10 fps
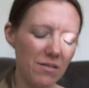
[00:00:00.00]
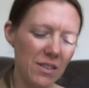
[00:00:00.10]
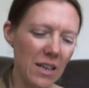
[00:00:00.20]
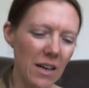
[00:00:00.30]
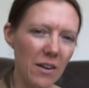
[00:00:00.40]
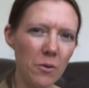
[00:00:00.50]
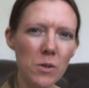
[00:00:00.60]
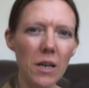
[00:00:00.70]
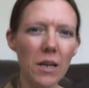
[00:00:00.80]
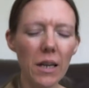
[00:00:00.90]
yeah, it
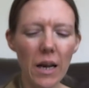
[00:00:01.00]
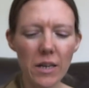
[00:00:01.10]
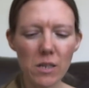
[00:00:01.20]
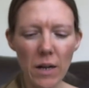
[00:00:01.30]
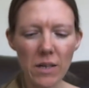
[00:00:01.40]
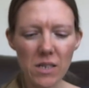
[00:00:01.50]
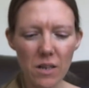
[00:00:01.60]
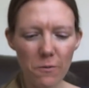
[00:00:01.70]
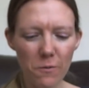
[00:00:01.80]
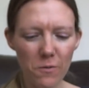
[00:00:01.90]
was a little
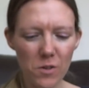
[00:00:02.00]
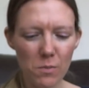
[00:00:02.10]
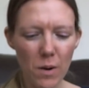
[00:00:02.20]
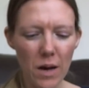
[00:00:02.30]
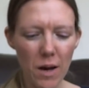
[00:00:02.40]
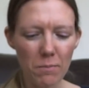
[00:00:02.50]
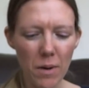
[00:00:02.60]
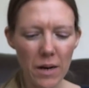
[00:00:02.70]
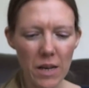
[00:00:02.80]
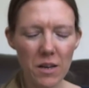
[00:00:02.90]
expensive to buy that
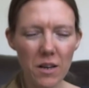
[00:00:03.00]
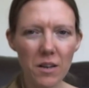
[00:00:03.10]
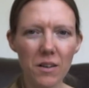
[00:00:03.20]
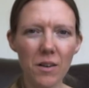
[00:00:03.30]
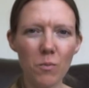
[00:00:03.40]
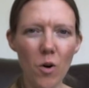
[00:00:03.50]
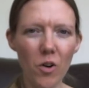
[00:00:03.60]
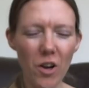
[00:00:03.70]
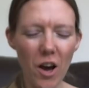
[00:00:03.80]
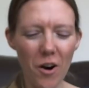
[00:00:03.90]
many in
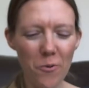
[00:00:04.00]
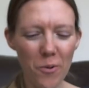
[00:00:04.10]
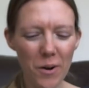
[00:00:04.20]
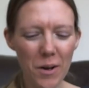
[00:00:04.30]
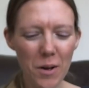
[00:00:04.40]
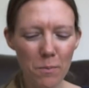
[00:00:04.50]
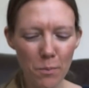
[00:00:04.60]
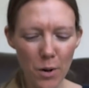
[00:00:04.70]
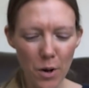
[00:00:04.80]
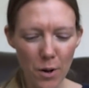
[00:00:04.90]
one go,
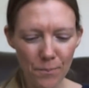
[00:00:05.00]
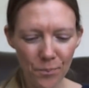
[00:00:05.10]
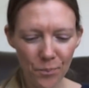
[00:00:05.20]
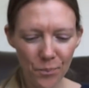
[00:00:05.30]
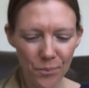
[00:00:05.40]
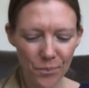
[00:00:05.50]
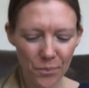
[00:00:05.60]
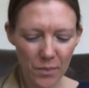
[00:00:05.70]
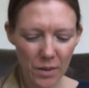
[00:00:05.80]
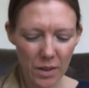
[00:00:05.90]
but
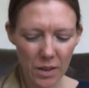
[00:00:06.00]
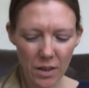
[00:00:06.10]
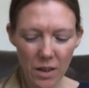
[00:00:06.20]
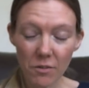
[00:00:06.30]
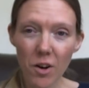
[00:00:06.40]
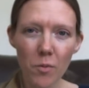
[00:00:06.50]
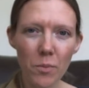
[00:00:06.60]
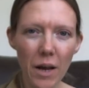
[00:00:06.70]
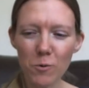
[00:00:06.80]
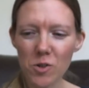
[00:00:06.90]
I've got them
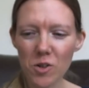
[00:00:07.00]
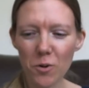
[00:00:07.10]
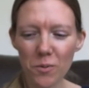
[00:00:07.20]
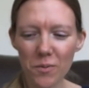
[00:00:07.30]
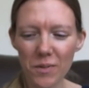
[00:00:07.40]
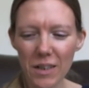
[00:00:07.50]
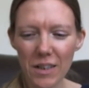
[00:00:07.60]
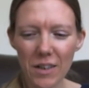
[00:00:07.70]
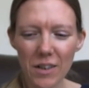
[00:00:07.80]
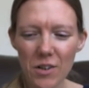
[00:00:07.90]
now. So
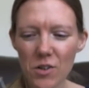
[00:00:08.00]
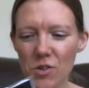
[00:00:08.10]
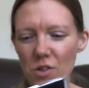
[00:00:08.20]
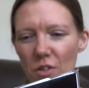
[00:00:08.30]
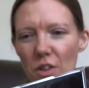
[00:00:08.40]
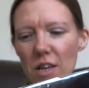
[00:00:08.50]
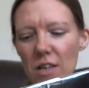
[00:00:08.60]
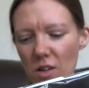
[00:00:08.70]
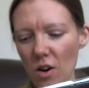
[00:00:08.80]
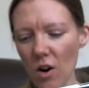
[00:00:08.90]

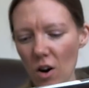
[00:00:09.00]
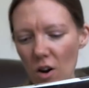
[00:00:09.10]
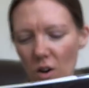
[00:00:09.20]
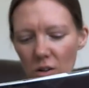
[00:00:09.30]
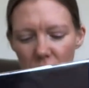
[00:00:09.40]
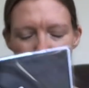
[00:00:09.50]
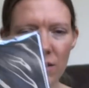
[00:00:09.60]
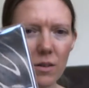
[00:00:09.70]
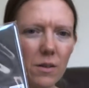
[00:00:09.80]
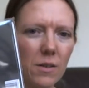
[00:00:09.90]
these are
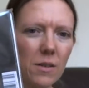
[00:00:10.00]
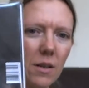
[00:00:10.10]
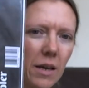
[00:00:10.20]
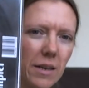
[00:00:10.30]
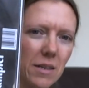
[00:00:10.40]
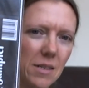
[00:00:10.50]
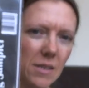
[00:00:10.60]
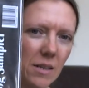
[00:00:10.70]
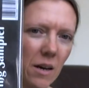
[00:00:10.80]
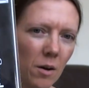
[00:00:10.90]
like
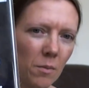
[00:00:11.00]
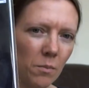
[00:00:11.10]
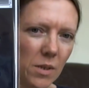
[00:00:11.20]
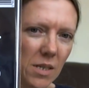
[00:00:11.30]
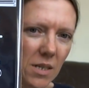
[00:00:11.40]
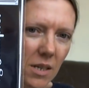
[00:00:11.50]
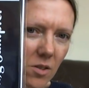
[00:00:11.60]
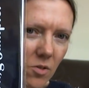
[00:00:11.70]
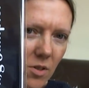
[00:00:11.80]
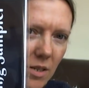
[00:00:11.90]
seasonal